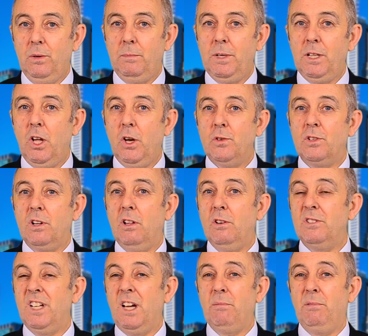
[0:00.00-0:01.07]
I mean, Lowe's
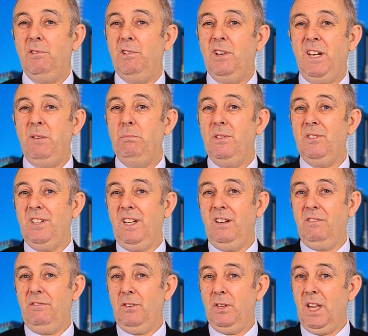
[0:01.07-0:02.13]
closed up
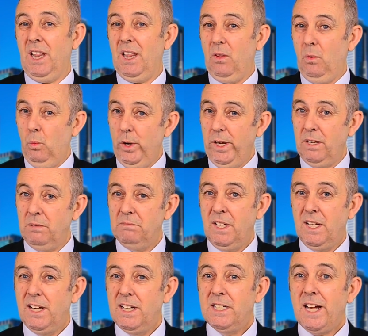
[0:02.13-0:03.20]
13% for the week.
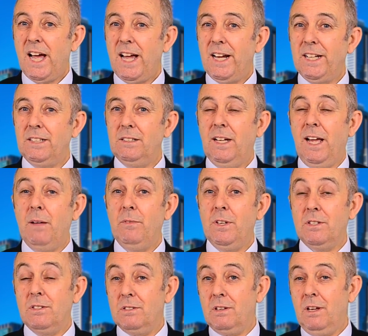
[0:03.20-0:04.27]
Target,
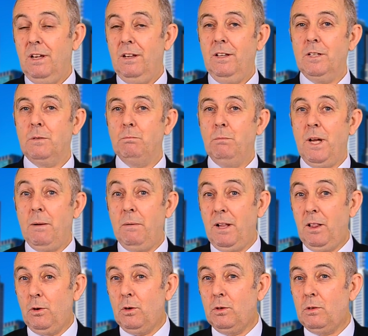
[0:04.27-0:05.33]
this is a
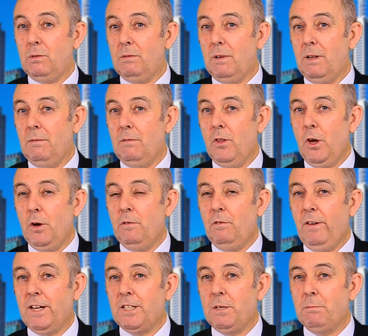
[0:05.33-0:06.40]
little known
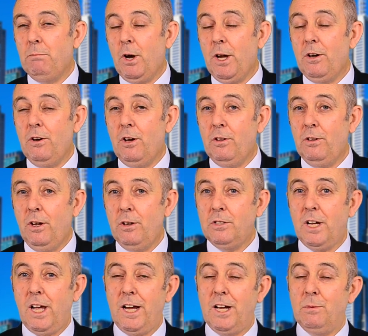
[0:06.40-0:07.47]
fact you might not know,
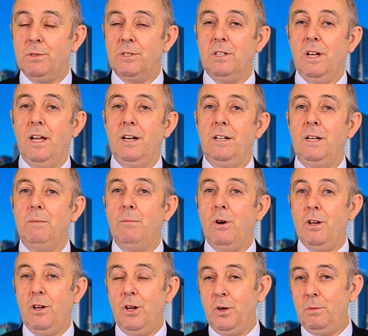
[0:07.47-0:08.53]
Target was started in
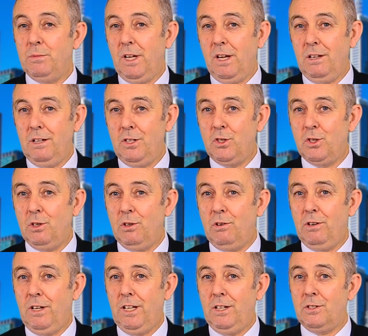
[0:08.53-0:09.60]
my hometown in
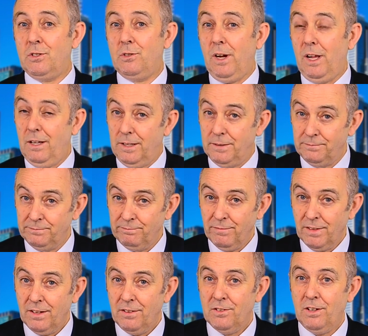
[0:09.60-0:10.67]
Geelong in Australia.
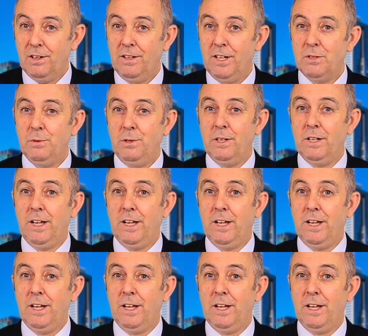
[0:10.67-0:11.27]
So that's where it